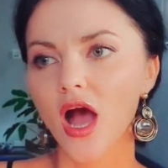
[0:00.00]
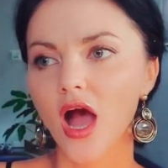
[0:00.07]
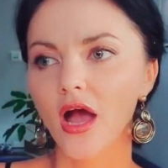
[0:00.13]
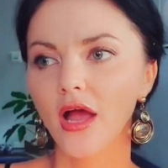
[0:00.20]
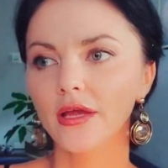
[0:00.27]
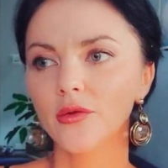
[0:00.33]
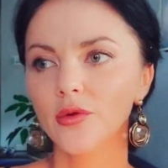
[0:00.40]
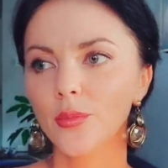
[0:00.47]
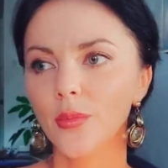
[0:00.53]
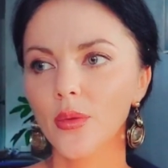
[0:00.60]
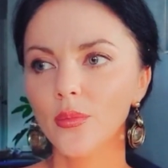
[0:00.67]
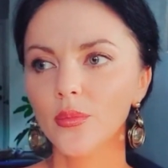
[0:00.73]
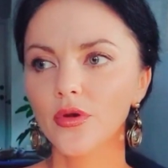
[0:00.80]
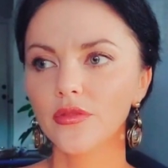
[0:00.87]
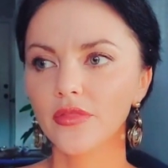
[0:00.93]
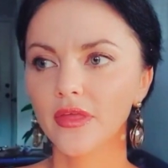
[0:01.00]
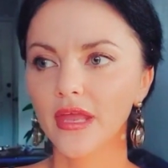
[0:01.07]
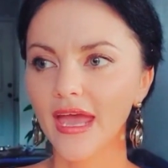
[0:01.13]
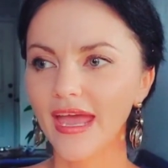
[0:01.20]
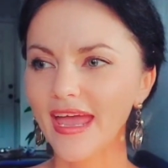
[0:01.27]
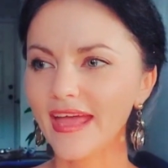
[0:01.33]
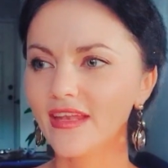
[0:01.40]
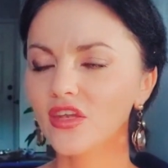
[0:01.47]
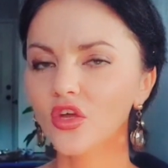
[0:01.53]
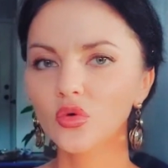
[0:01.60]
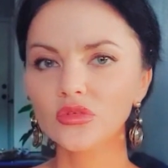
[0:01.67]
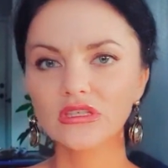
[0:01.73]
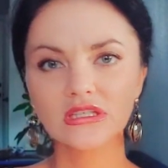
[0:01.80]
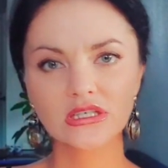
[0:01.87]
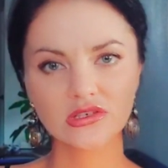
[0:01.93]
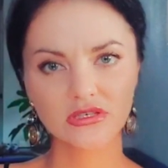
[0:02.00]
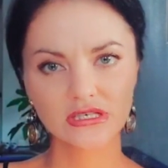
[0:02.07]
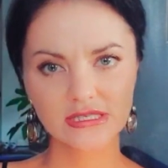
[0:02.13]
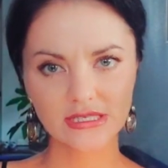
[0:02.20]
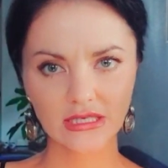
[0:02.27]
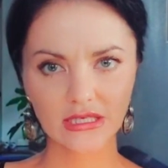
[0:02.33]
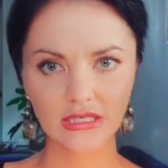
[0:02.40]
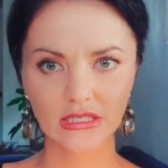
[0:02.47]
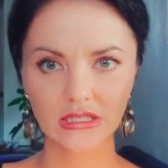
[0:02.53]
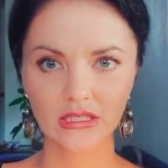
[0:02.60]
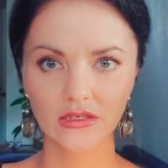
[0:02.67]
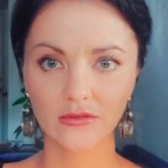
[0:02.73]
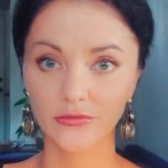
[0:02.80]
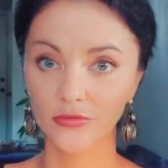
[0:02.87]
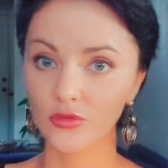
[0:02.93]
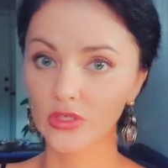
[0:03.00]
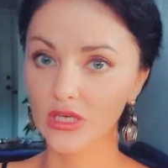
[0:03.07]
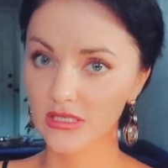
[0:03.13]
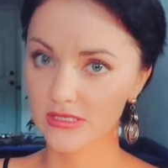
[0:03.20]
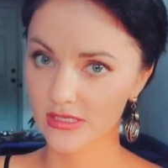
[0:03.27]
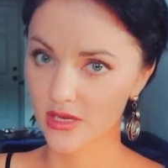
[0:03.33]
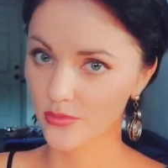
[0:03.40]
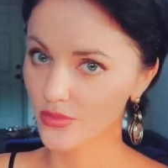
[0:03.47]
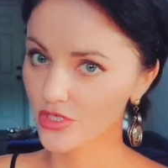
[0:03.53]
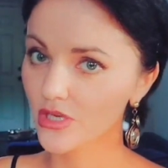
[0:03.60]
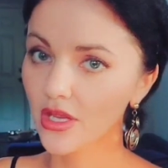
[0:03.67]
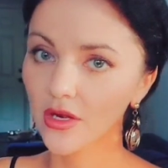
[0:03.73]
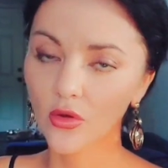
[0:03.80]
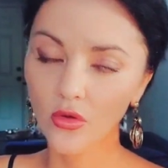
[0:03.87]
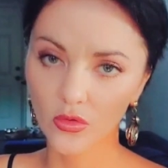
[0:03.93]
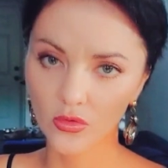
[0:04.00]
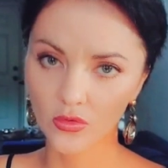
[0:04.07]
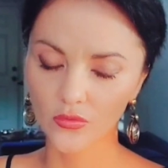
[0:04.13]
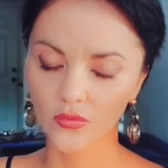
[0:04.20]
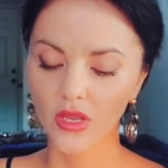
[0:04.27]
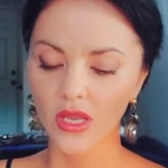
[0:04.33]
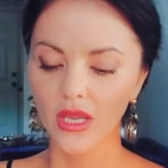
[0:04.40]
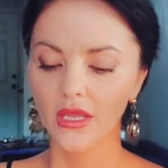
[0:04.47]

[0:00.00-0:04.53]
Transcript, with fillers: I remembered that I had no interest in uh, food consumption at all.